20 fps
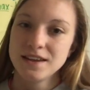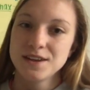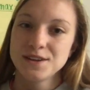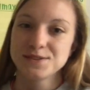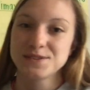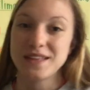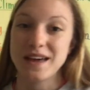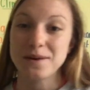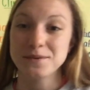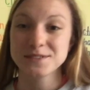
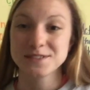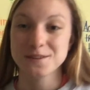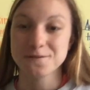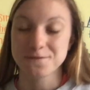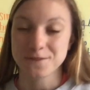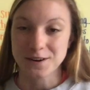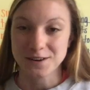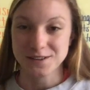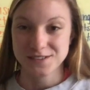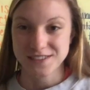So that was the
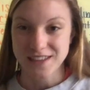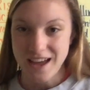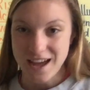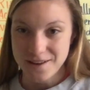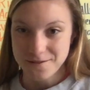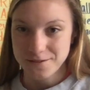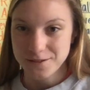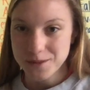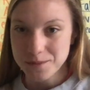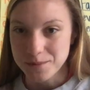first
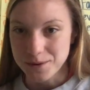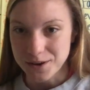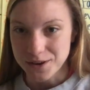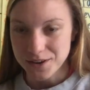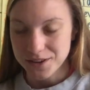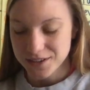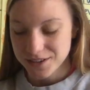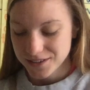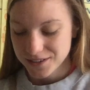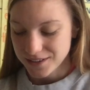half of the
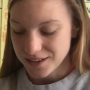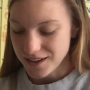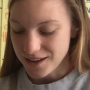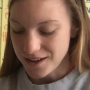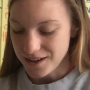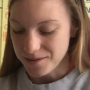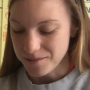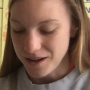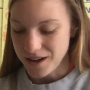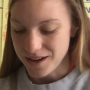book.
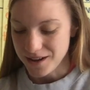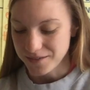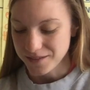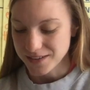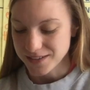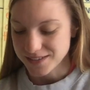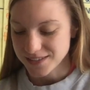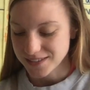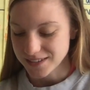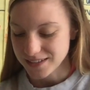
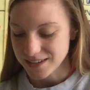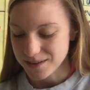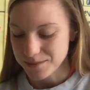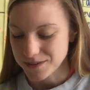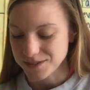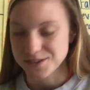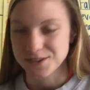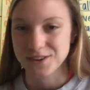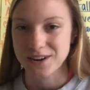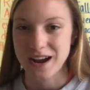Obviously,
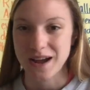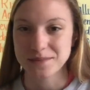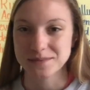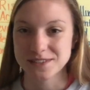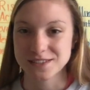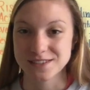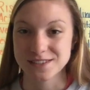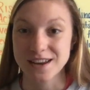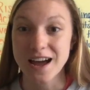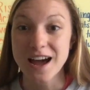Mr. Krabs
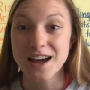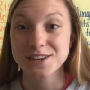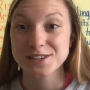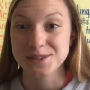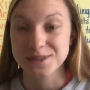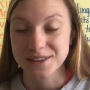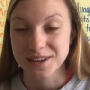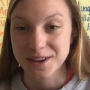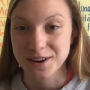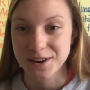is not
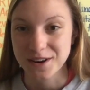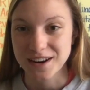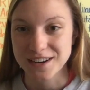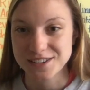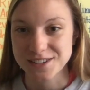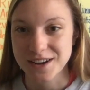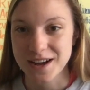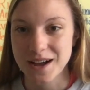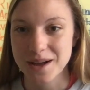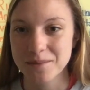doing a great
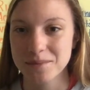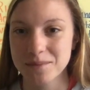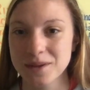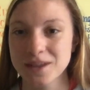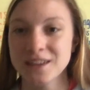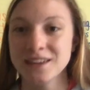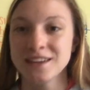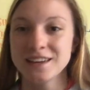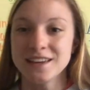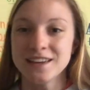job
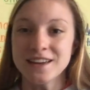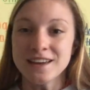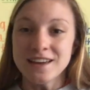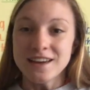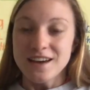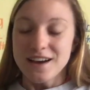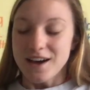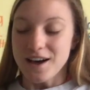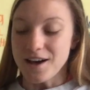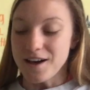
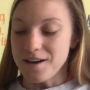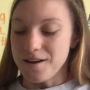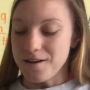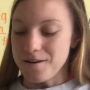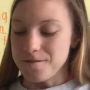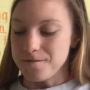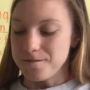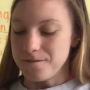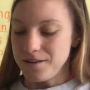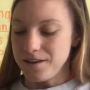
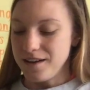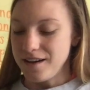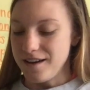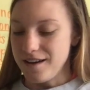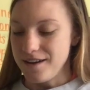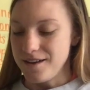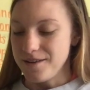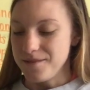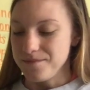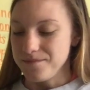of
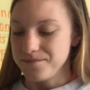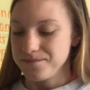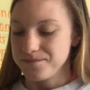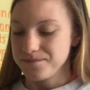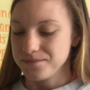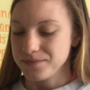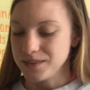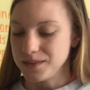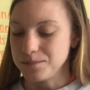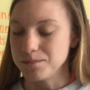
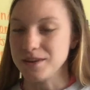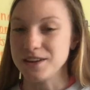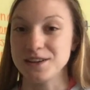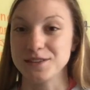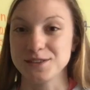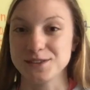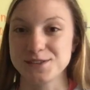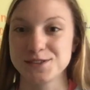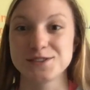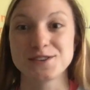being
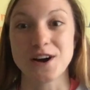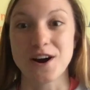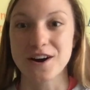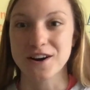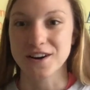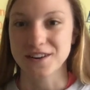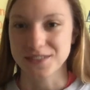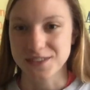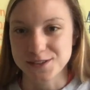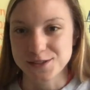the
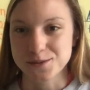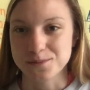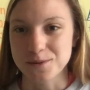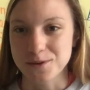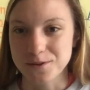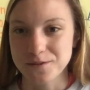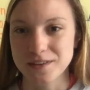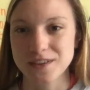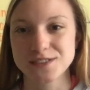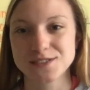star in this
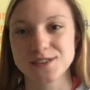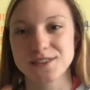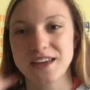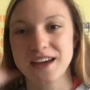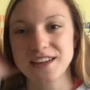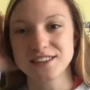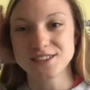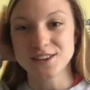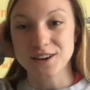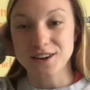movie. So
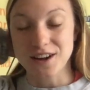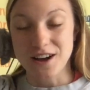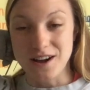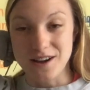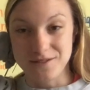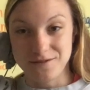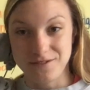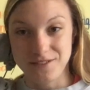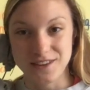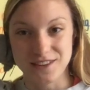that's our
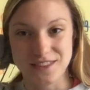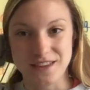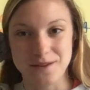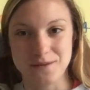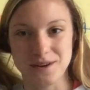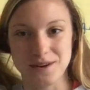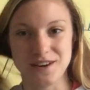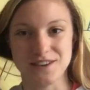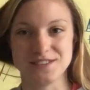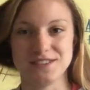conflict that
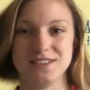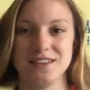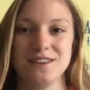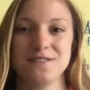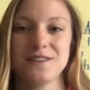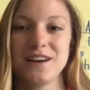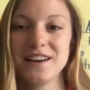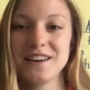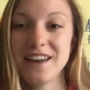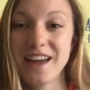we are seeing
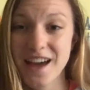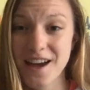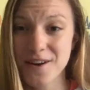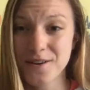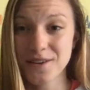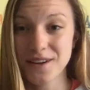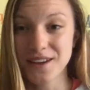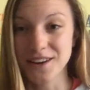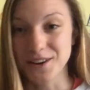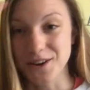right
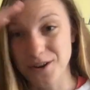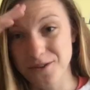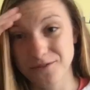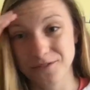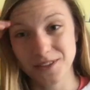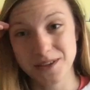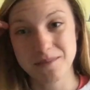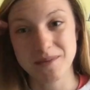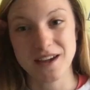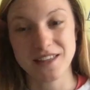now. And
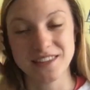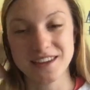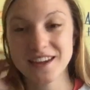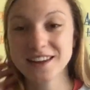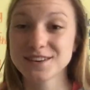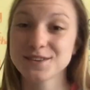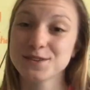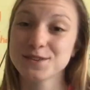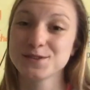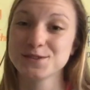hopefully, by the
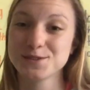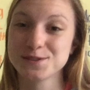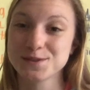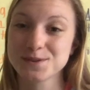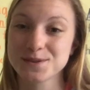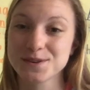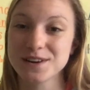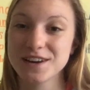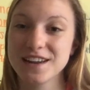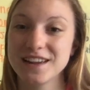end of the
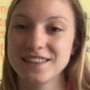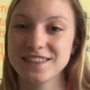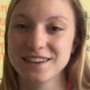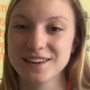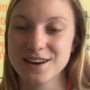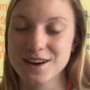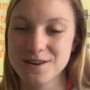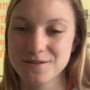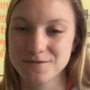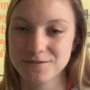story, the
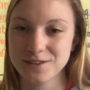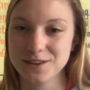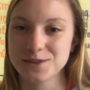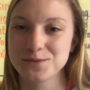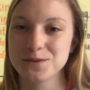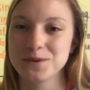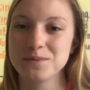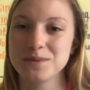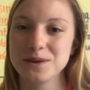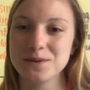conflict
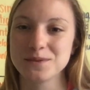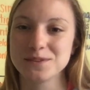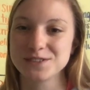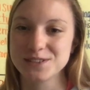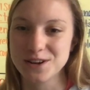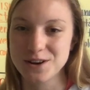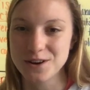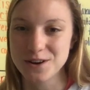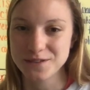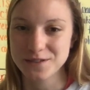will be
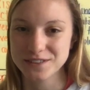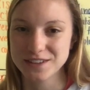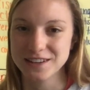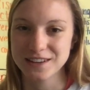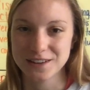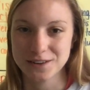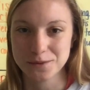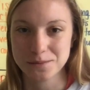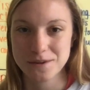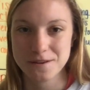resolved and
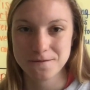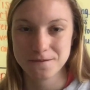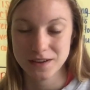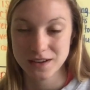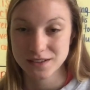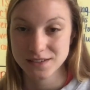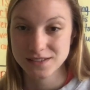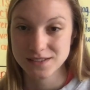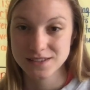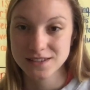it'll be
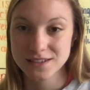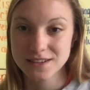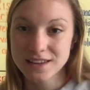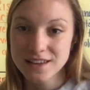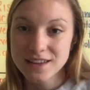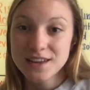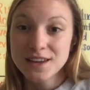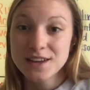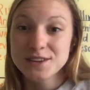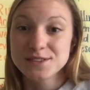fixed.
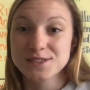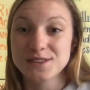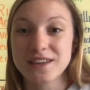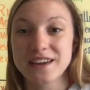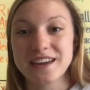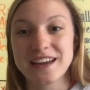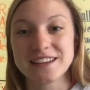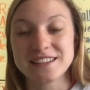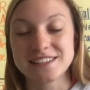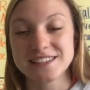So,
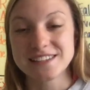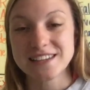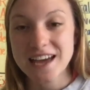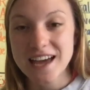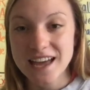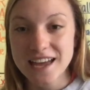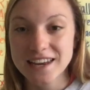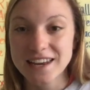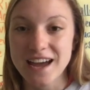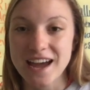like I
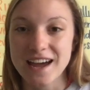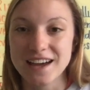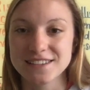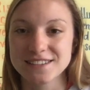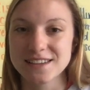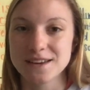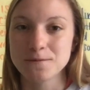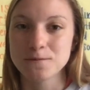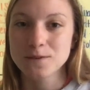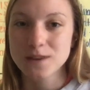said,
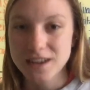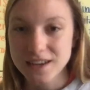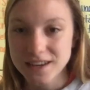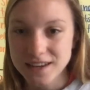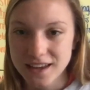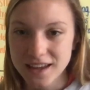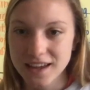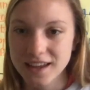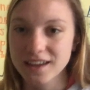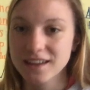as I'm
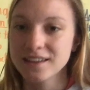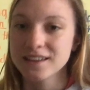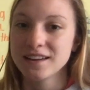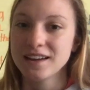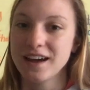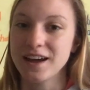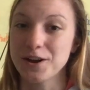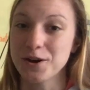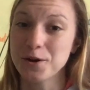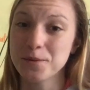reading,
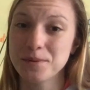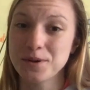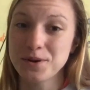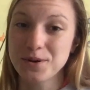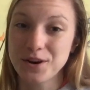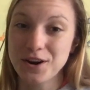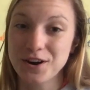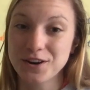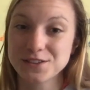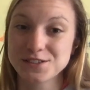I hope you
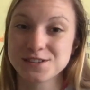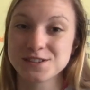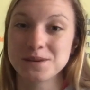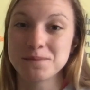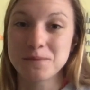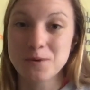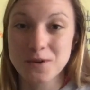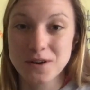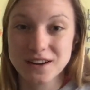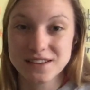heard some
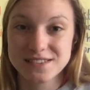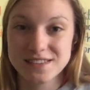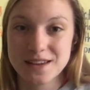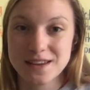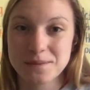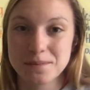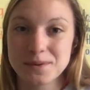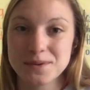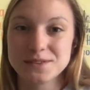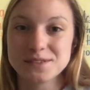more
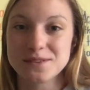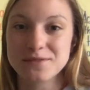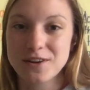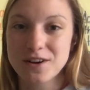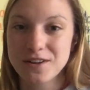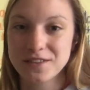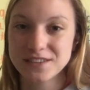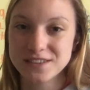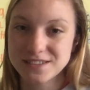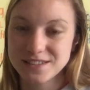examples of
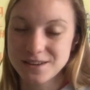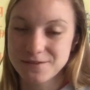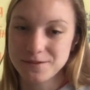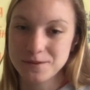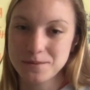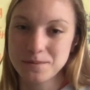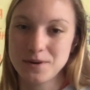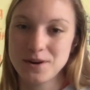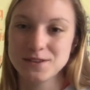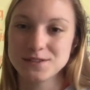all these
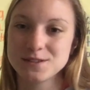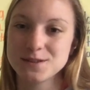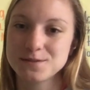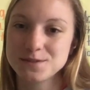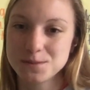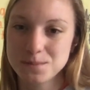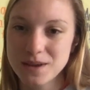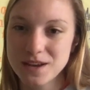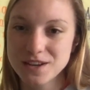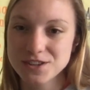different parts of
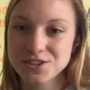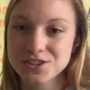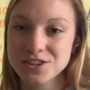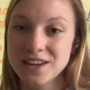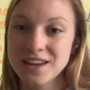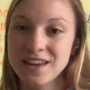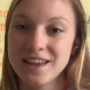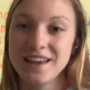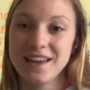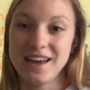speech.
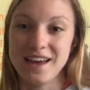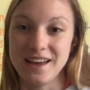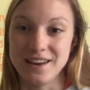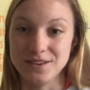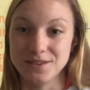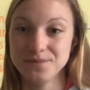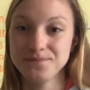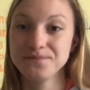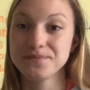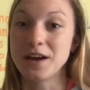
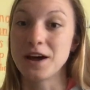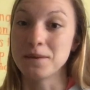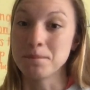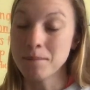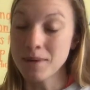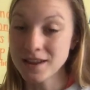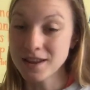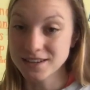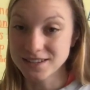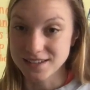And on
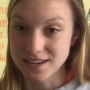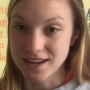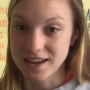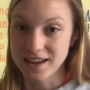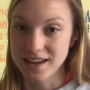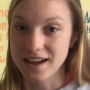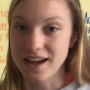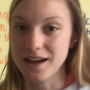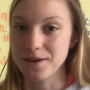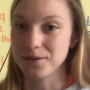
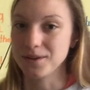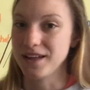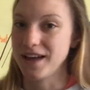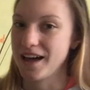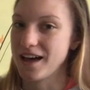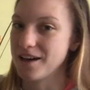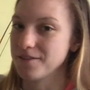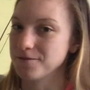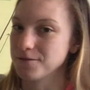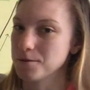Monday, I will
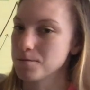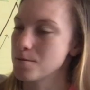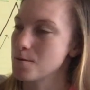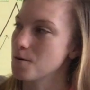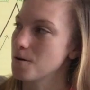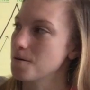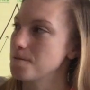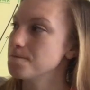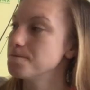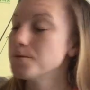have a
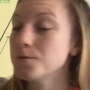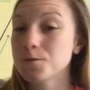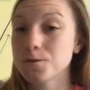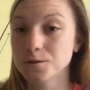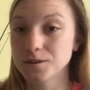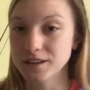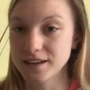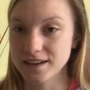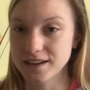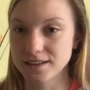more
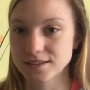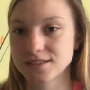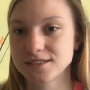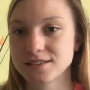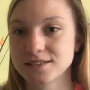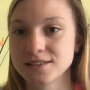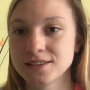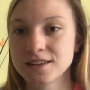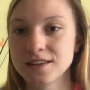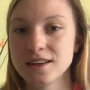full
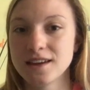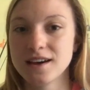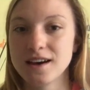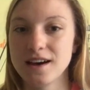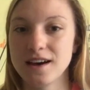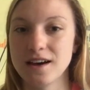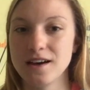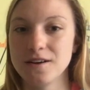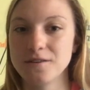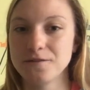list
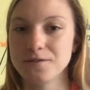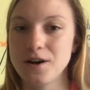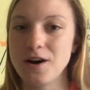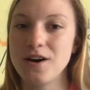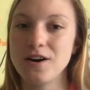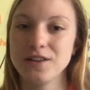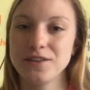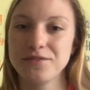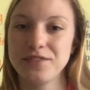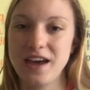of
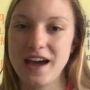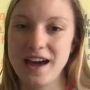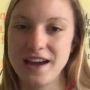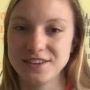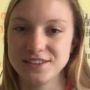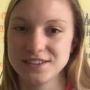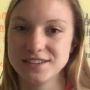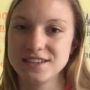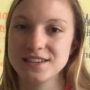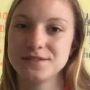all of the
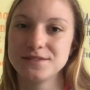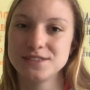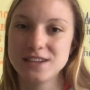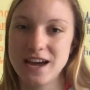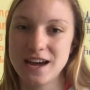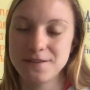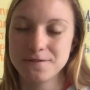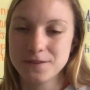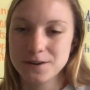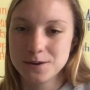adjectives,
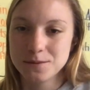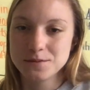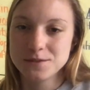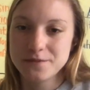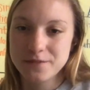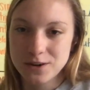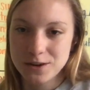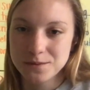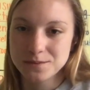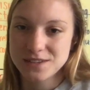adverbs,
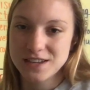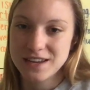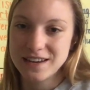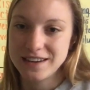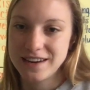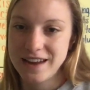verbs, and